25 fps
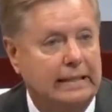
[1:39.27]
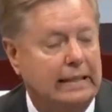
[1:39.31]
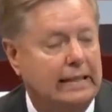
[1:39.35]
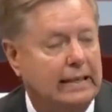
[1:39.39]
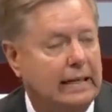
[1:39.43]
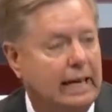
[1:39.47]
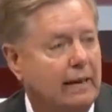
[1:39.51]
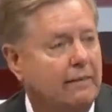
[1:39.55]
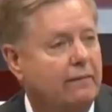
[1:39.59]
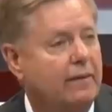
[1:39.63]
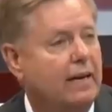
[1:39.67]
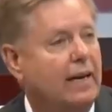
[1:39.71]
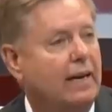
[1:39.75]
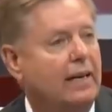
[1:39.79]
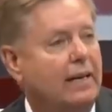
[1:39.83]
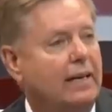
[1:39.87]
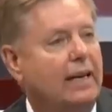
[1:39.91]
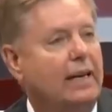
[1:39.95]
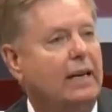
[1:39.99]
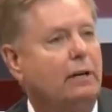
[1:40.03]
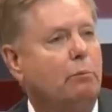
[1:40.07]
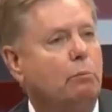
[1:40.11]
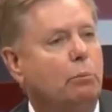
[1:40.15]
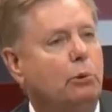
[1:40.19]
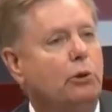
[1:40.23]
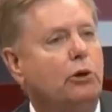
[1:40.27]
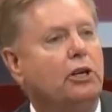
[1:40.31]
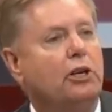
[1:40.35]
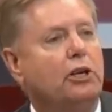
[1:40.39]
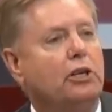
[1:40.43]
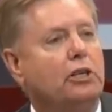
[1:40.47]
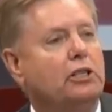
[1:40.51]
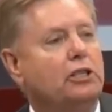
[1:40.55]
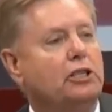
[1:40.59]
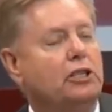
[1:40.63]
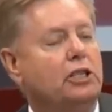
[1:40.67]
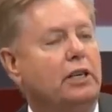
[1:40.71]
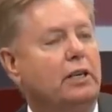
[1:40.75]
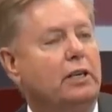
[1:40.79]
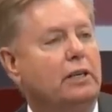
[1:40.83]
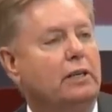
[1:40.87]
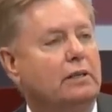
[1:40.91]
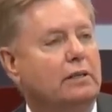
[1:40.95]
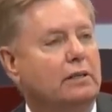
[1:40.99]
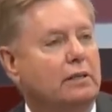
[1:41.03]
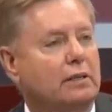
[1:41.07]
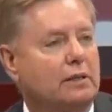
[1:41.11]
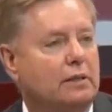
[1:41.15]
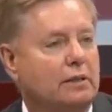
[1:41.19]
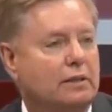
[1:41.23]
And I've got a pretty good
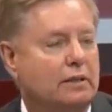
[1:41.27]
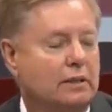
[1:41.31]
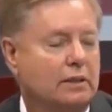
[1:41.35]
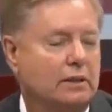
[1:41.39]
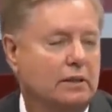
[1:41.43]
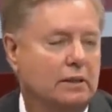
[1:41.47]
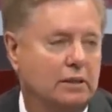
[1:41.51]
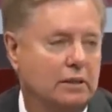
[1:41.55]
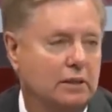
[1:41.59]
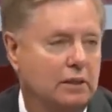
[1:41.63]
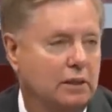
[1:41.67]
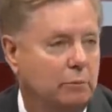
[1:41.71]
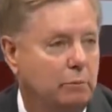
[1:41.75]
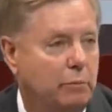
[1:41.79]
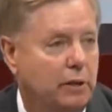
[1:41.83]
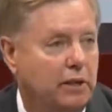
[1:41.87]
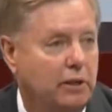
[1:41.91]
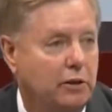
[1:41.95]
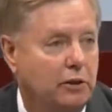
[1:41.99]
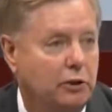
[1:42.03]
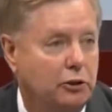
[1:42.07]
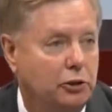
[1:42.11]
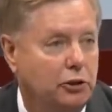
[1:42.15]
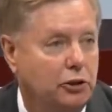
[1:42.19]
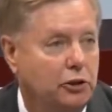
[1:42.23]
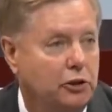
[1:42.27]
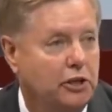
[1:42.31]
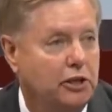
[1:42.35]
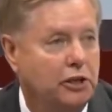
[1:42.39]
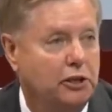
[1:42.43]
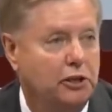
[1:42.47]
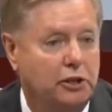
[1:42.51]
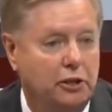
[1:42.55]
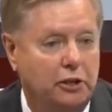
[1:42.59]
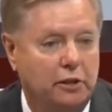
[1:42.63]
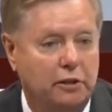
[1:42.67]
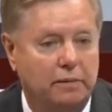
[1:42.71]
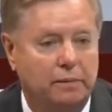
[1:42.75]
chance of being the judiciary. You're on the